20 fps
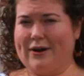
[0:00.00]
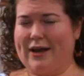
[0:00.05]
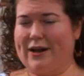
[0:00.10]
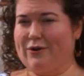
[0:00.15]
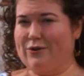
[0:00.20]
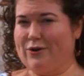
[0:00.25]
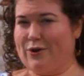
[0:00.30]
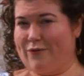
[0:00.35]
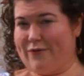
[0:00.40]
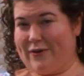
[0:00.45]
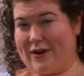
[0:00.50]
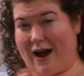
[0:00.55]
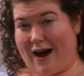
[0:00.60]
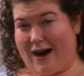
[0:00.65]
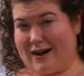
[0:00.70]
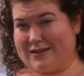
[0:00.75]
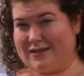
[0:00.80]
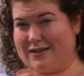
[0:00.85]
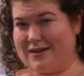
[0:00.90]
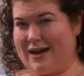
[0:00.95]
I don't know if it
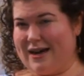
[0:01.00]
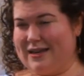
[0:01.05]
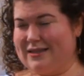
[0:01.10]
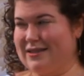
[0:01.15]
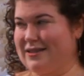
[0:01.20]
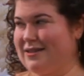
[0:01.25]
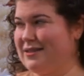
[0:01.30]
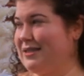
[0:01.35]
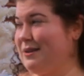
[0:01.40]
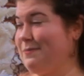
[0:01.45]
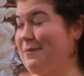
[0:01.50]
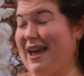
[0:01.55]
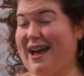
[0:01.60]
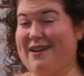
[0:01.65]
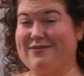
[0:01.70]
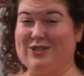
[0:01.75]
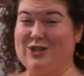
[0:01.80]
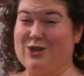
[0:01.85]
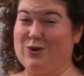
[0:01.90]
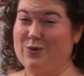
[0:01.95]
oxidizes. It may
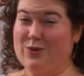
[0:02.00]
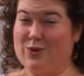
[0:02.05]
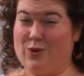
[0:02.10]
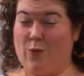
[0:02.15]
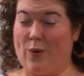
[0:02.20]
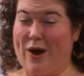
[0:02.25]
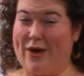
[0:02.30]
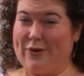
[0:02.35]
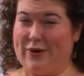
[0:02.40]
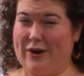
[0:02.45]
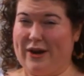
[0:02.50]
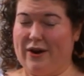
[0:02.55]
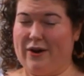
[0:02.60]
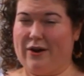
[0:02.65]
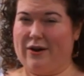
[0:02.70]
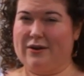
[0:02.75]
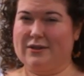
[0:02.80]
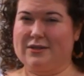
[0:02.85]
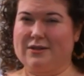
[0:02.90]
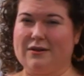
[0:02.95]
have to do with the weather
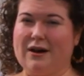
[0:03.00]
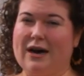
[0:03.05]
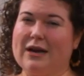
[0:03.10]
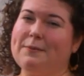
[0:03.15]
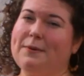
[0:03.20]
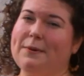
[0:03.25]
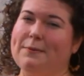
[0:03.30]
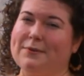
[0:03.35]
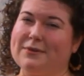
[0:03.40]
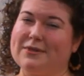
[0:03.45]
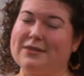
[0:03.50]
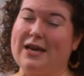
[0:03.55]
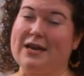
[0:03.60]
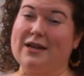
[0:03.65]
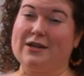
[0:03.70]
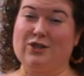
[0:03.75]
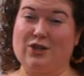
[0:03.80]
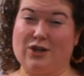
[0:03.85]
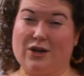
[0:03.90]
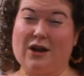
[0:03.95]
here, because a lot of people said
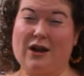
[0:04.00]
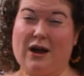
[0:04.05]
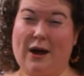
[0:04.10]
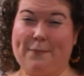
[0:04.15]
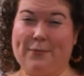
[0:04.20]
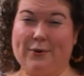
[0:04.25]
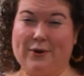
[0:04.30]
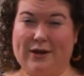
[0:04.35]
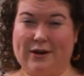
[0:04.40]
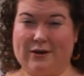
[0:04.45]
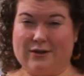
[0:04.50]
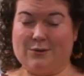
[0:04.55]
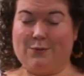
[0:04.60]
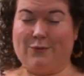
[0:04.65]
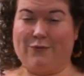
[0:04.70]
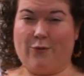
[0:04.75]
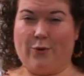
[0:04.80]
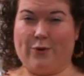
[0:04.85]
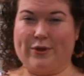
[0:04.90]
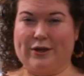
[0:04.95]
it took a couple years
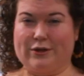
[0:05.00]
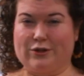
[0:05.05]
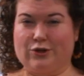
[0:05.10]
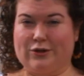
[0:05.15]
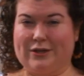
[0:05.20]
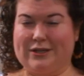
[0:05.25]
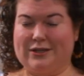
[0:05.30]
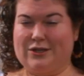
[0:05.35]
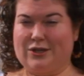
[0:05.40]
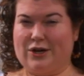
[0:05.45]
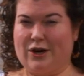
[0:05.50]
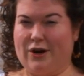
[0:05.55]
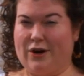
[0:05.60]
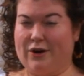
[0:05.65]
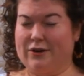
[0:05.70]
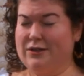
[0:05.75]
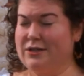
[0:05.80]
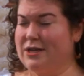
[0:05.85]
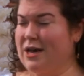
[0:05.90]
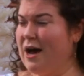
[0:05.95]
before their trees
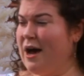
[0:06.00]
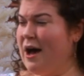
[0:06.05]
turned.